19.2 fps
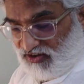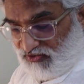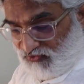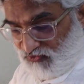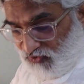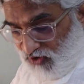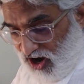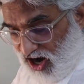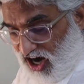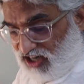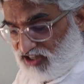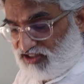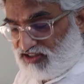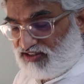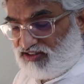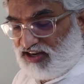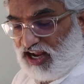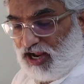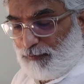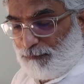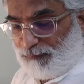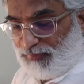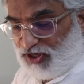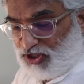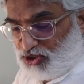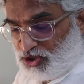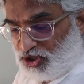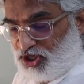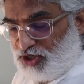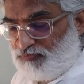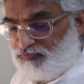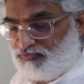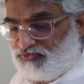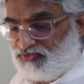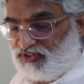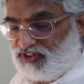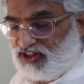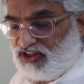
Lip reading: what happened to him.